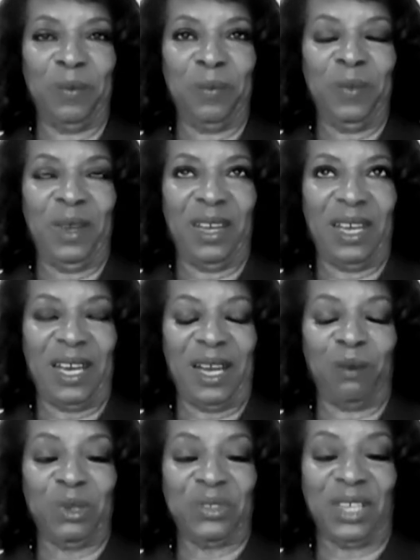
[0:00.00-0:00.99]
Her
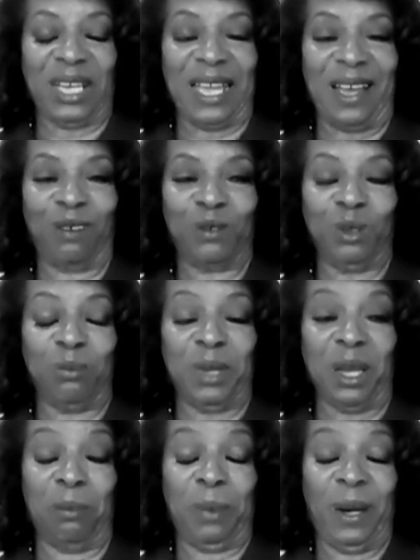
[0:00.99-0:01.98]
company
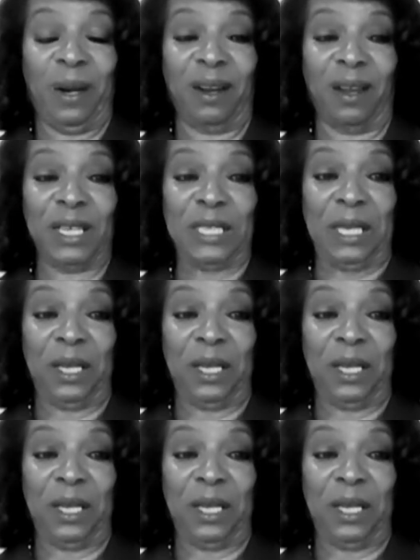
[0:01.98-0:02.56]
offers